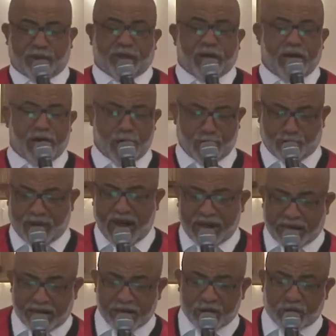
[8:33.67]
to
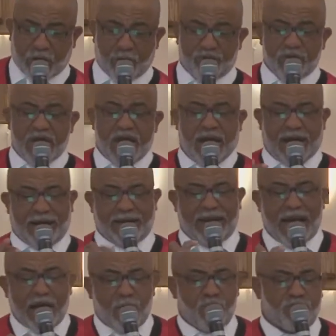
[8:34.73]
unpack it. So,
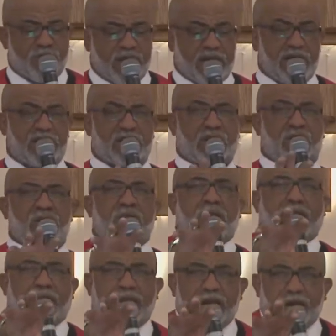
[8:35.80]
allow me to
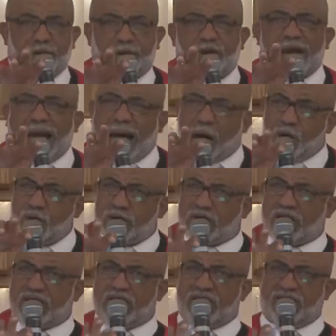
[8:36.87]
lift out
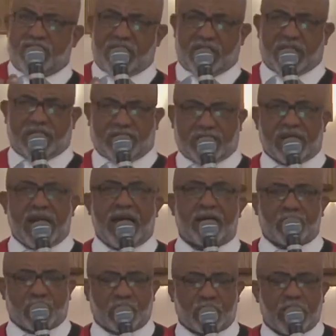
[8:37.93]
of the
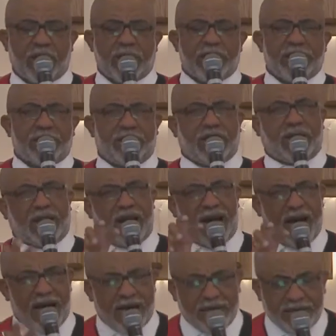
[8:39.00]
text the
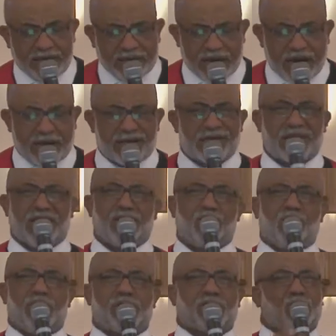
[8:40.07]
context in
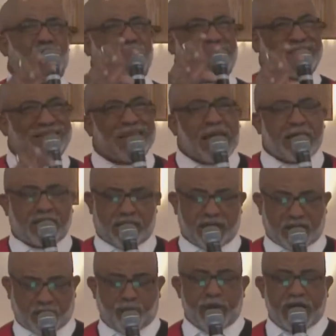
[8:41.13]
which we set
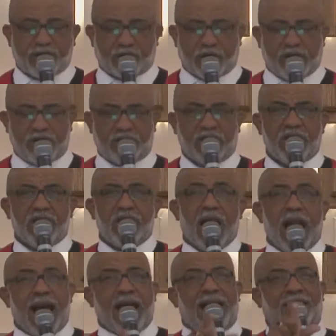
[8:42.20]
this message
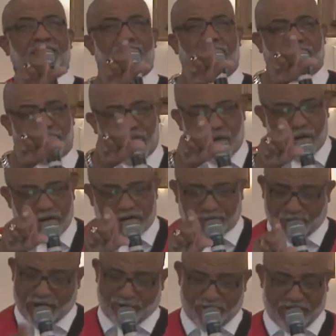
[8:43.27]
and of
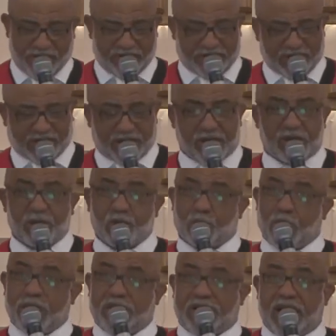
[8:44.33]
course, my brothers and sisters,
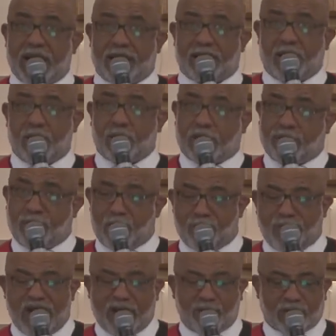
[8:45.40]
we take note, come
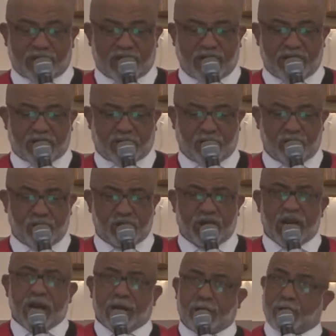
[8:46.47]
on, Bible study students,
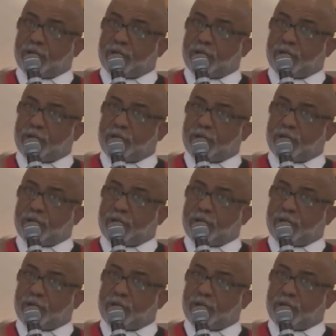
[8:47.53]
to